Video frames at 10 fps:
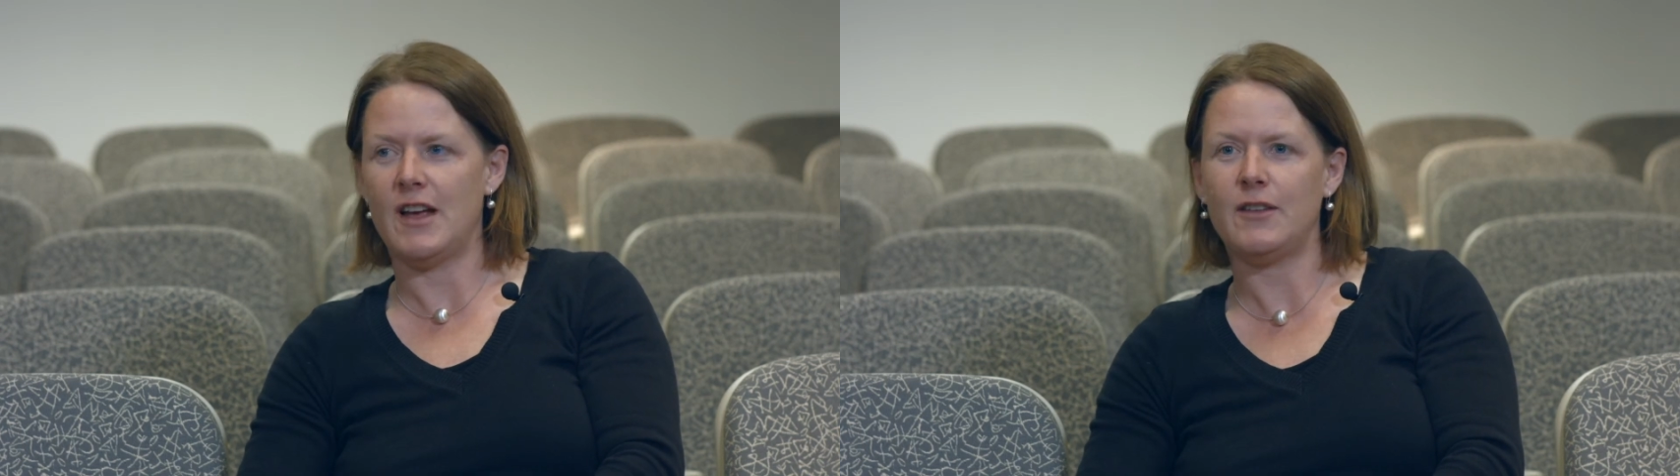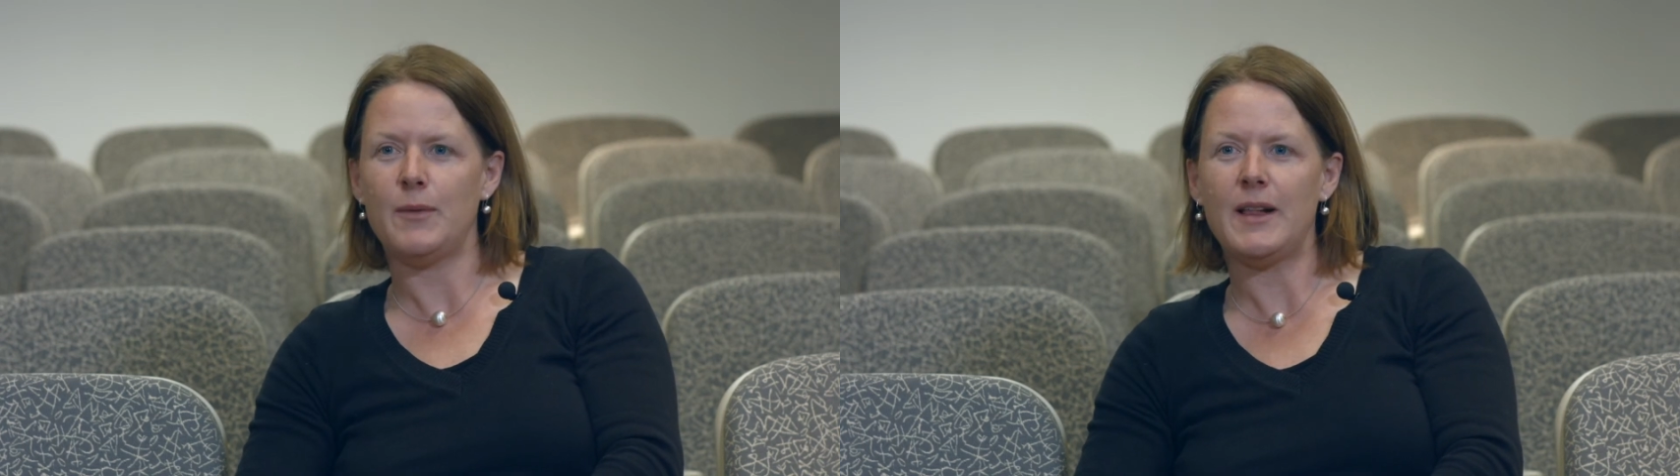
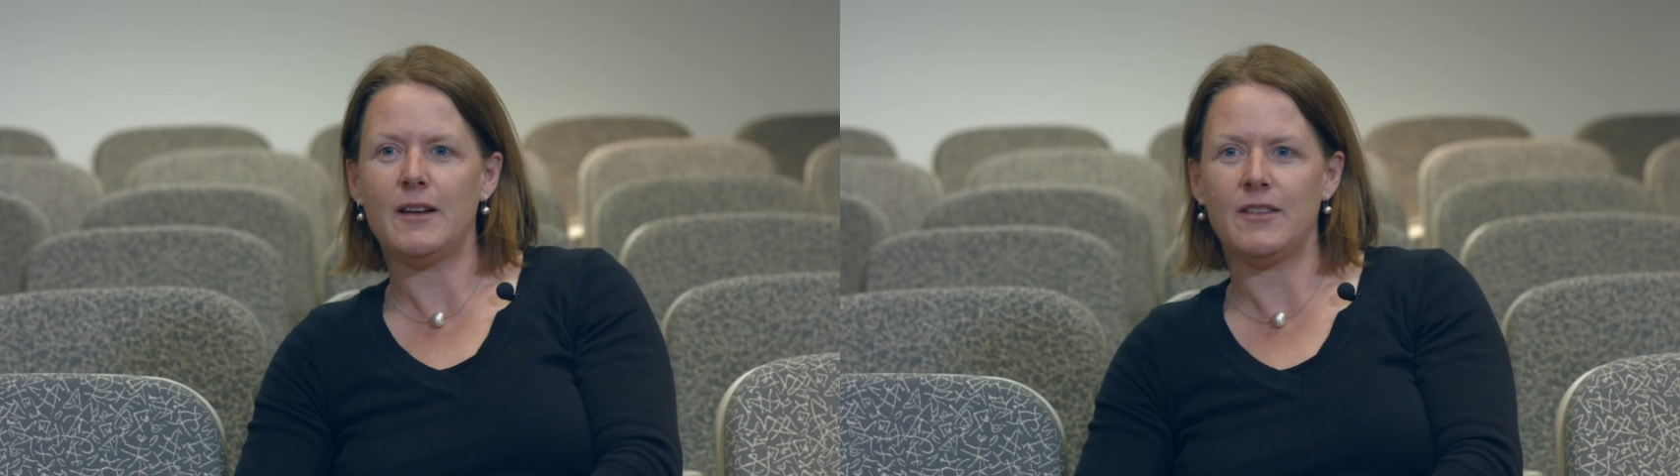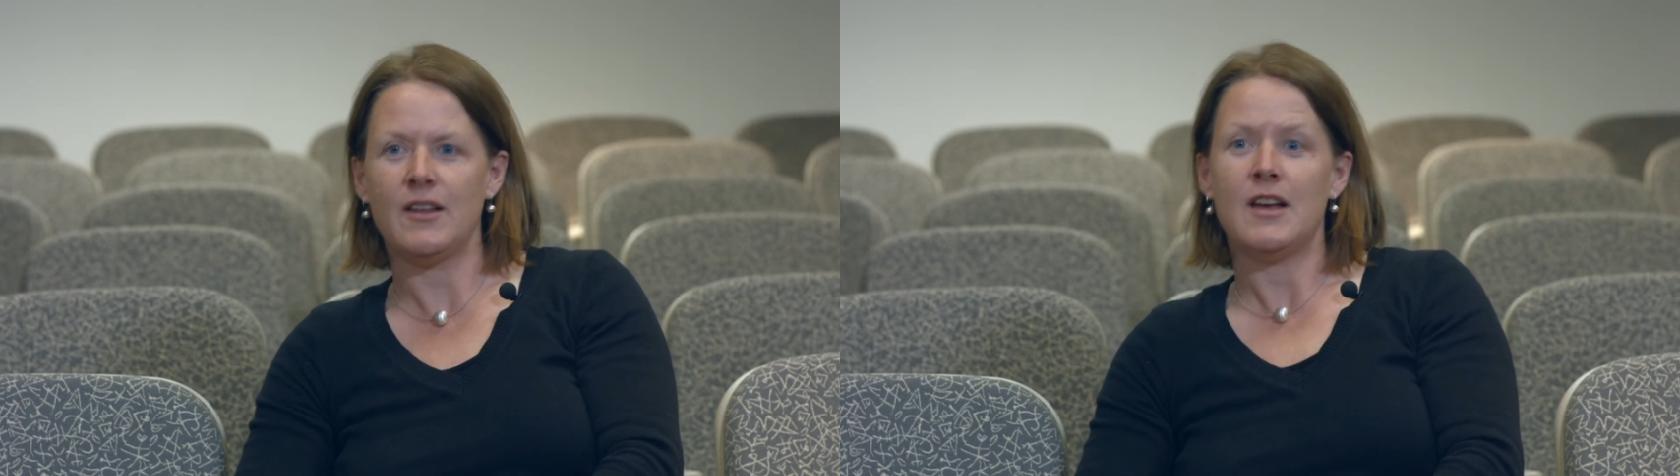as well
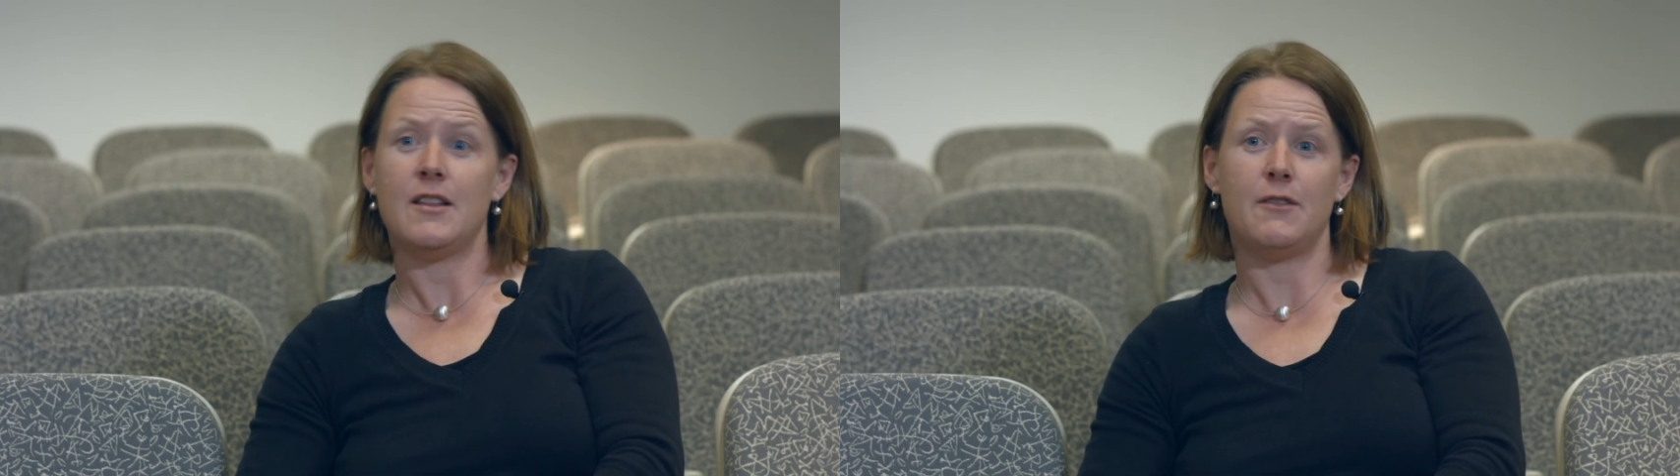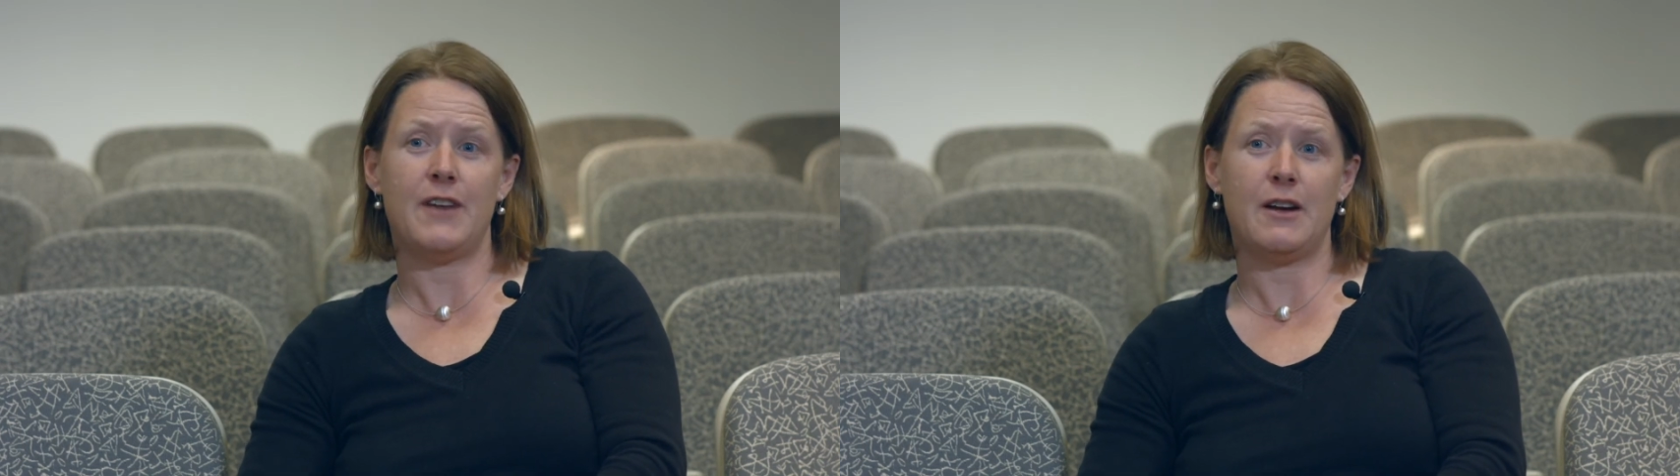as
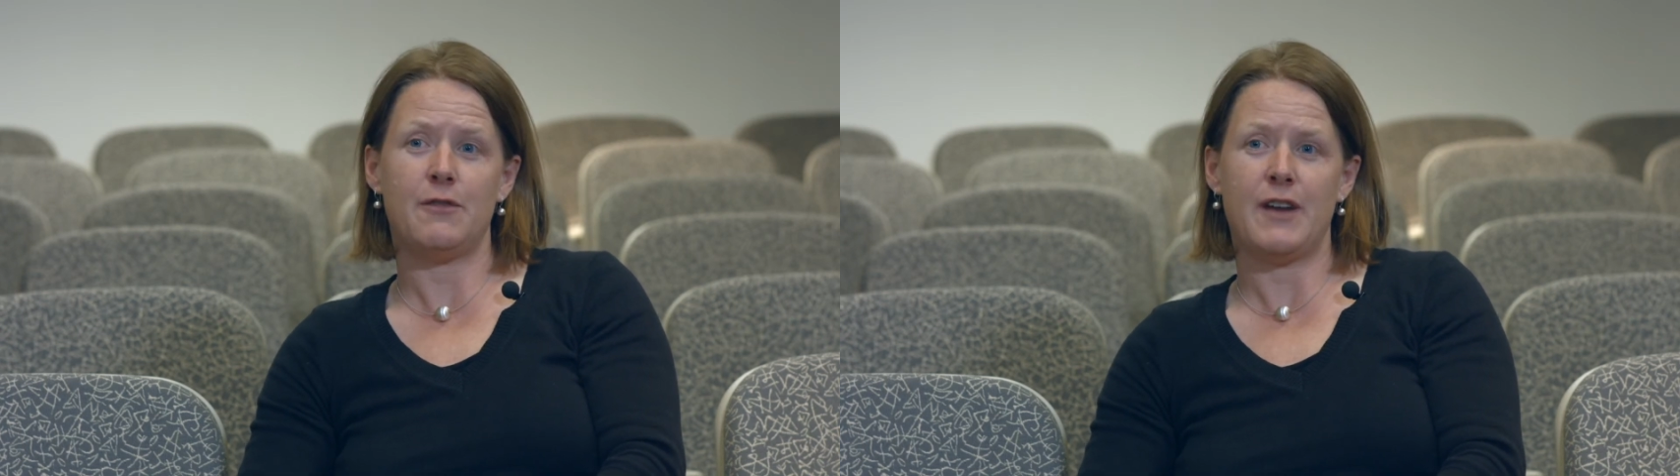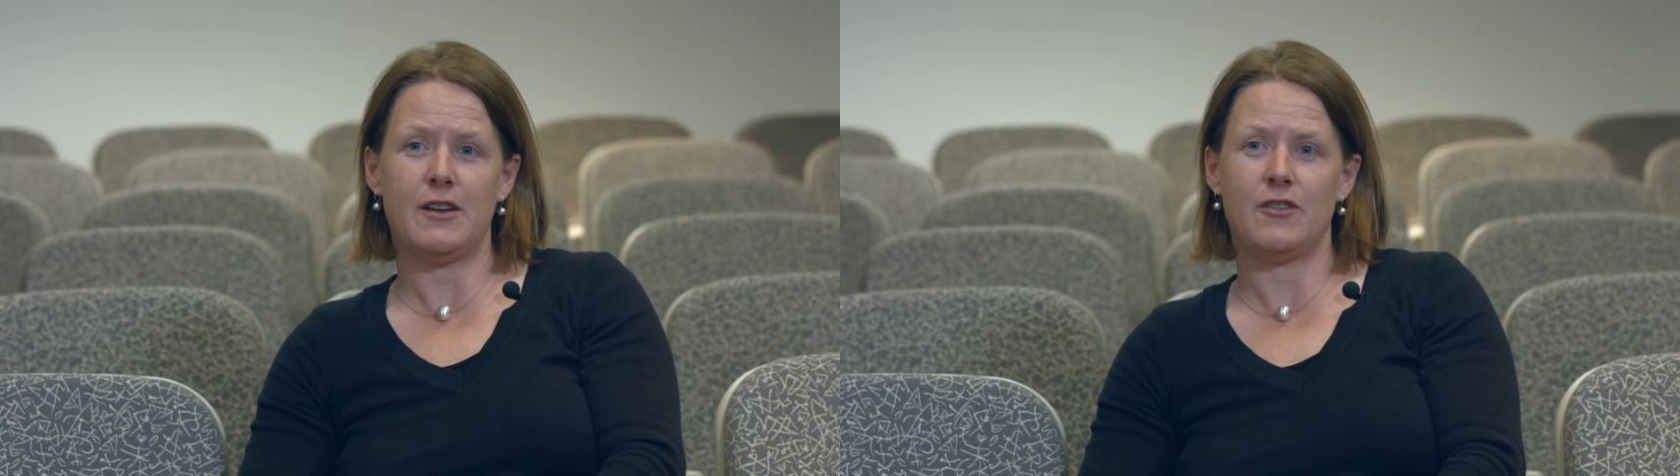the
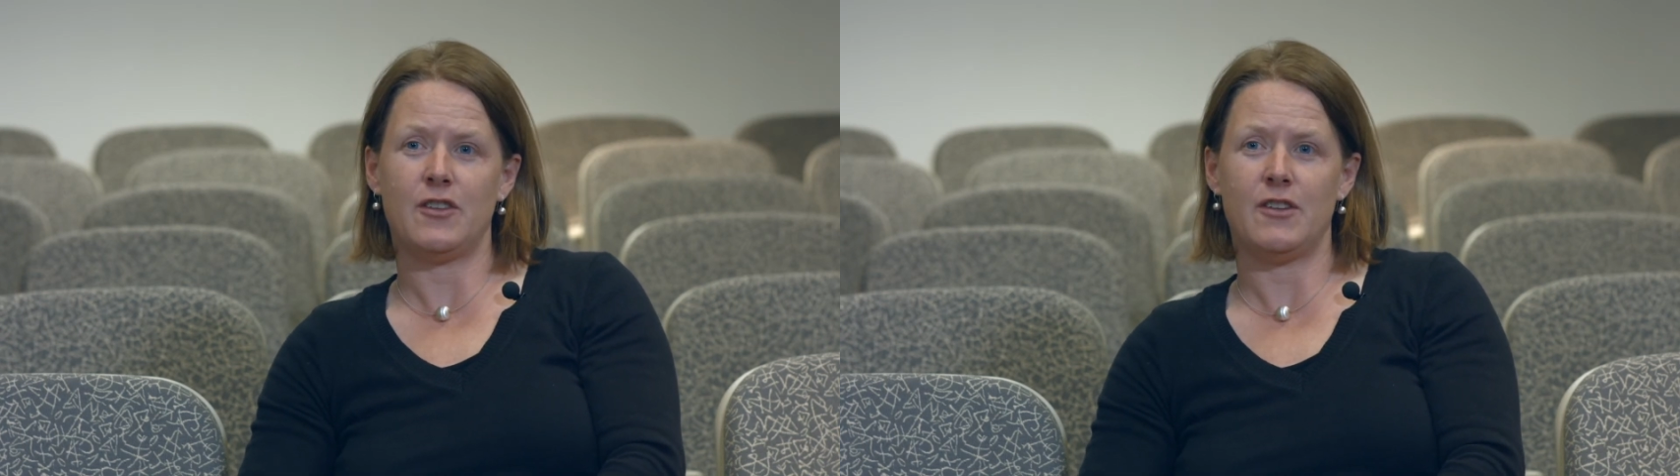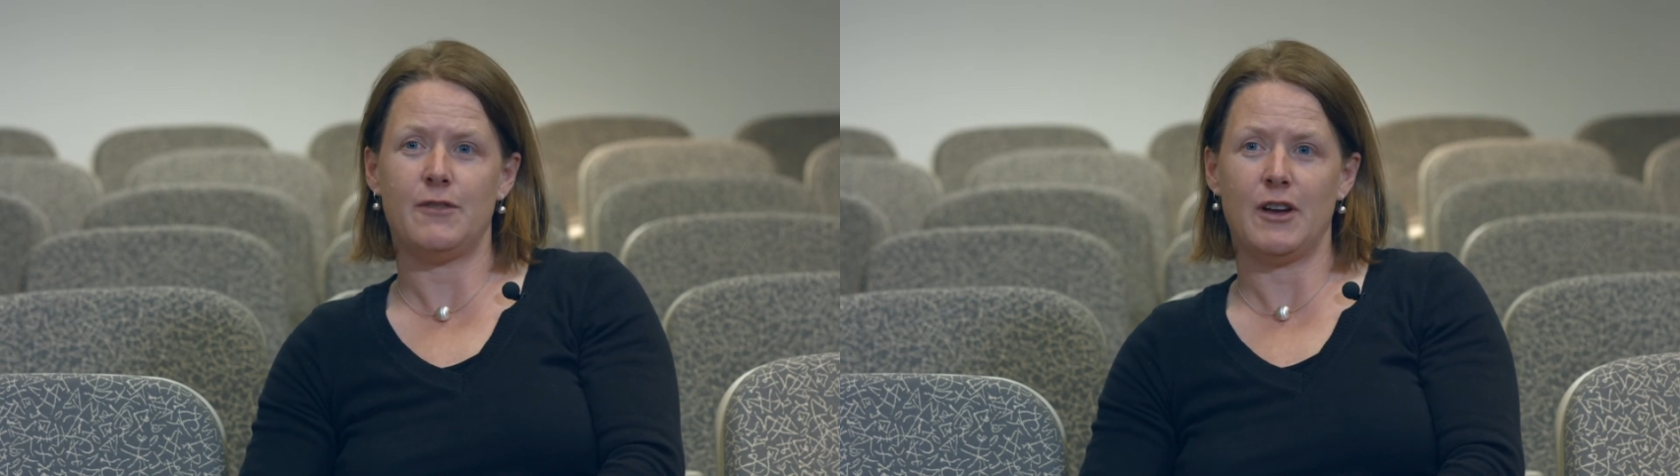verified
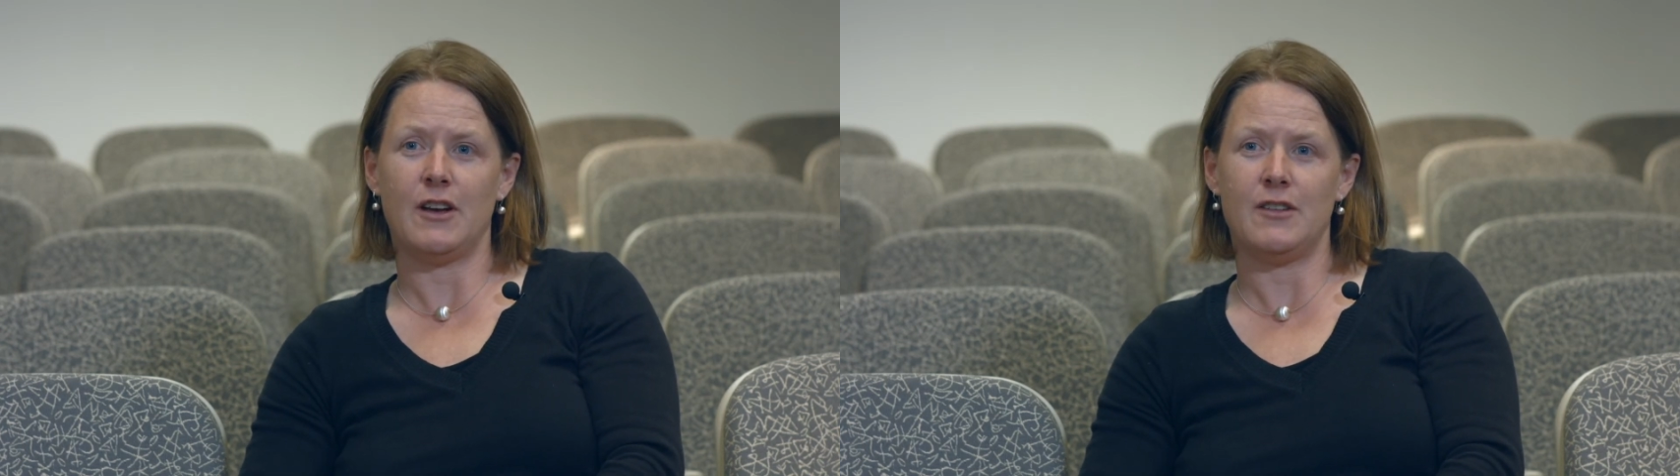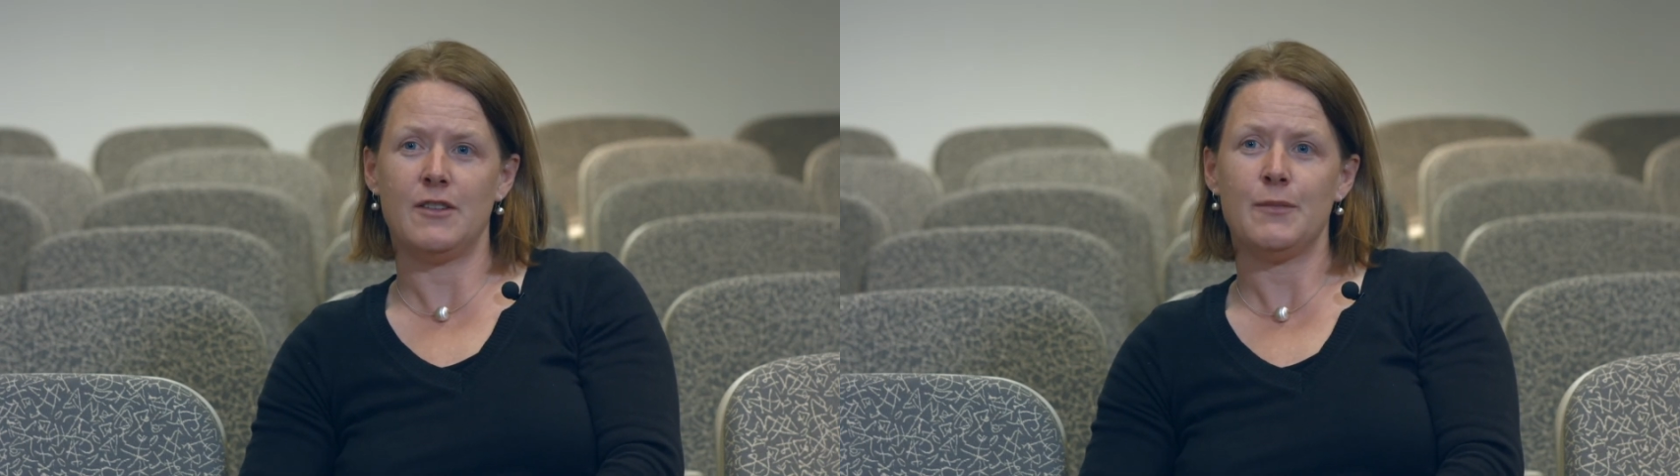
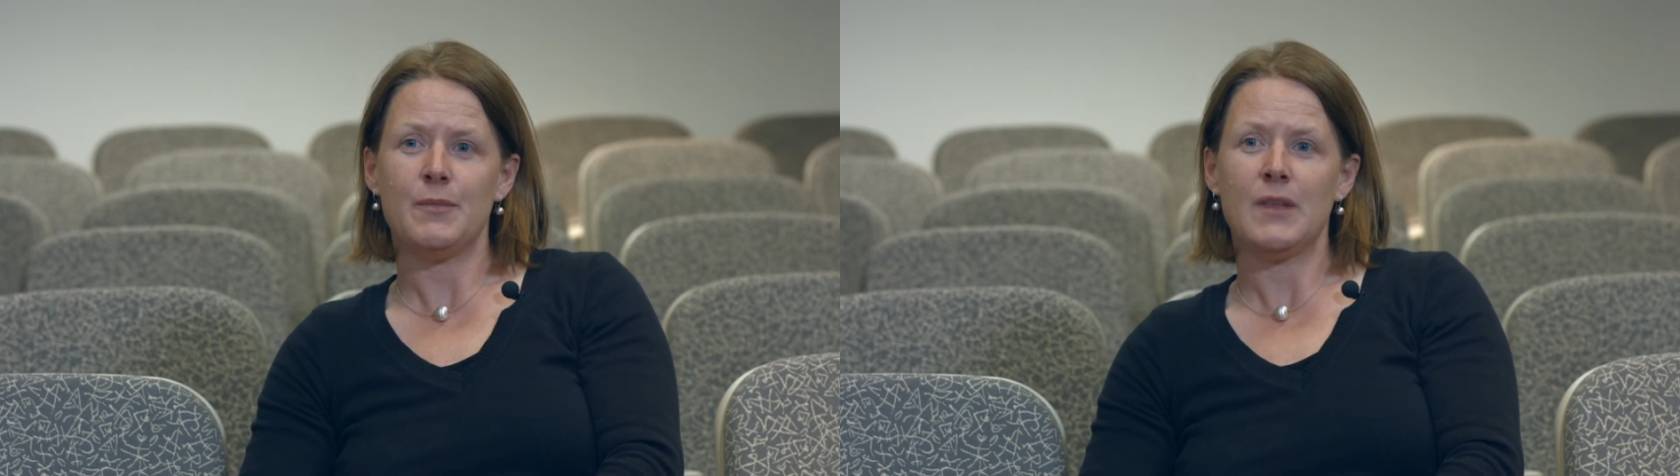certificate.